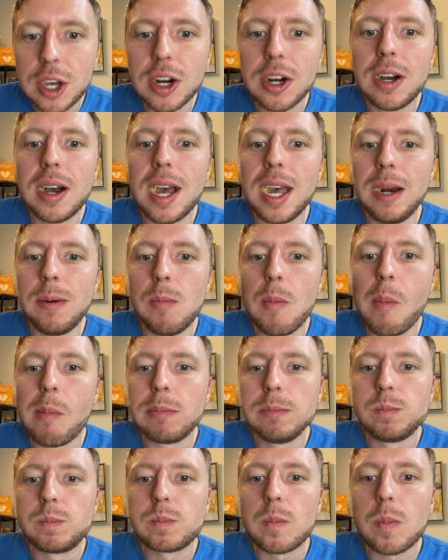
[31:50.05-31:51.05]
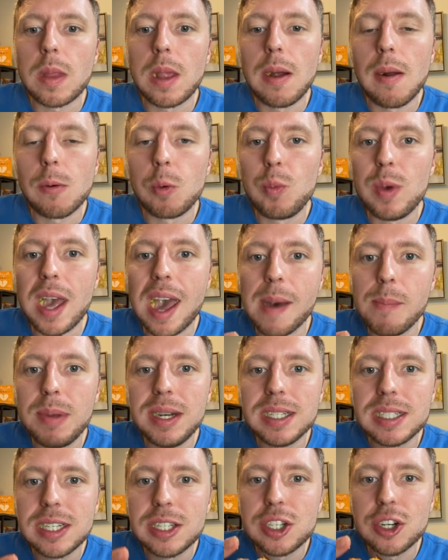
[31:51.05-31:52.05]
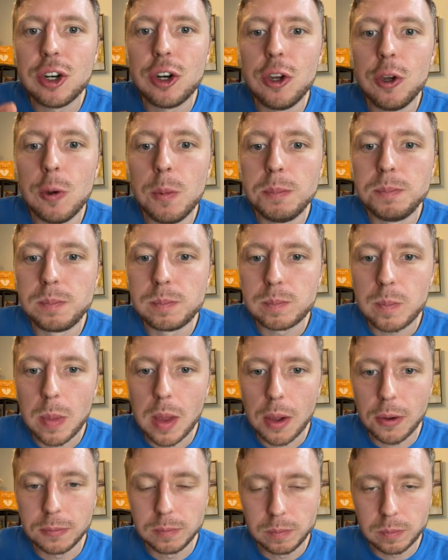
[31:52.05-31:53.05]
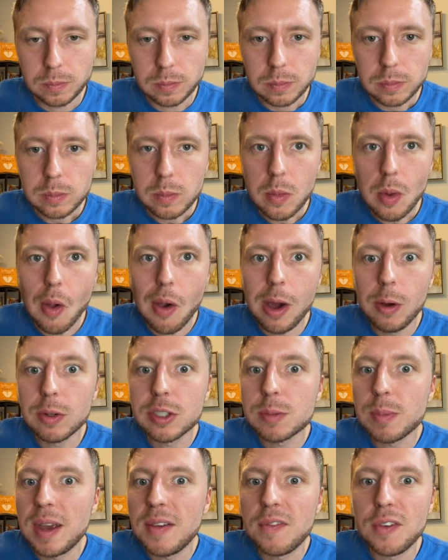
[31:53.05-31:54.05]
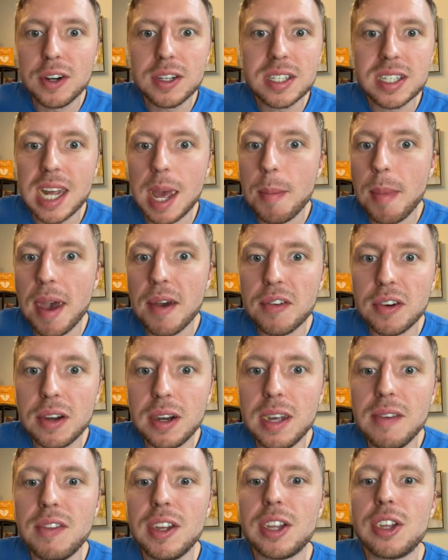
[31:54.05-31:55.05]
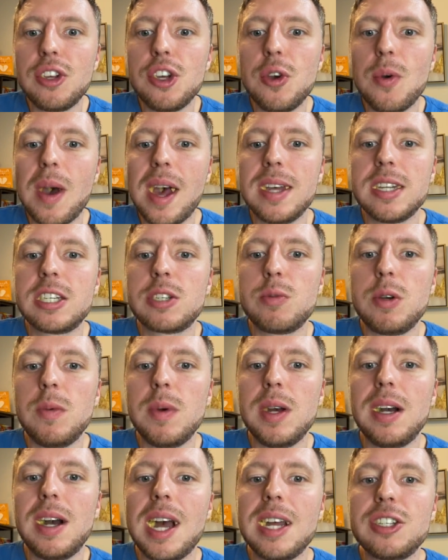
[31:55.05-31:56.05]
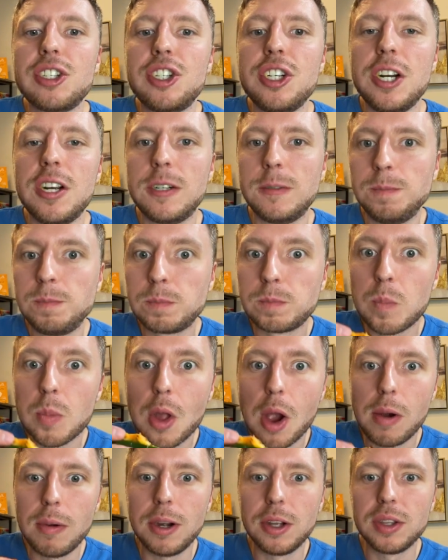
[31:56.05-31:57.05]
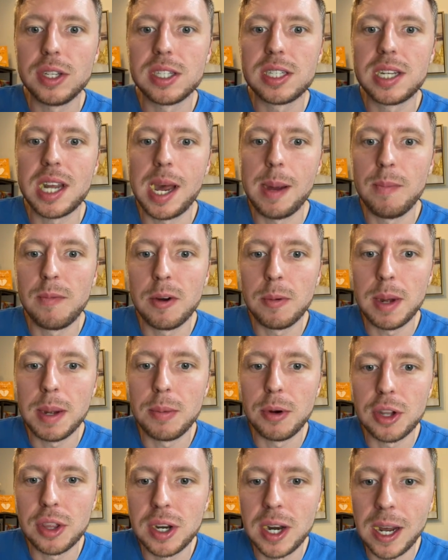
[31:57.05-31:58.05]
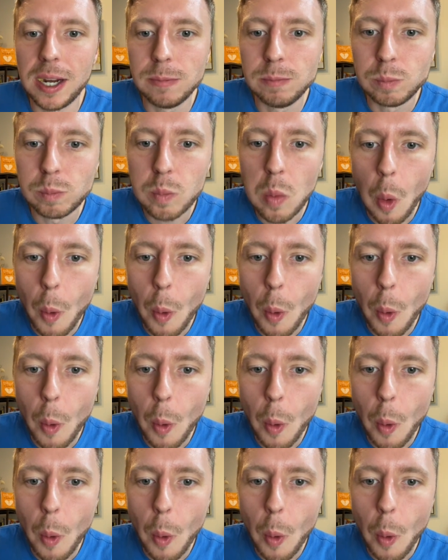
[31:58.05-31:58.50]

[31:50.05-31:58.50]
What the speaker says: Caroline, we have been to Tulum. It was my first time ever leaving the US. We went last year around this time for my birthday.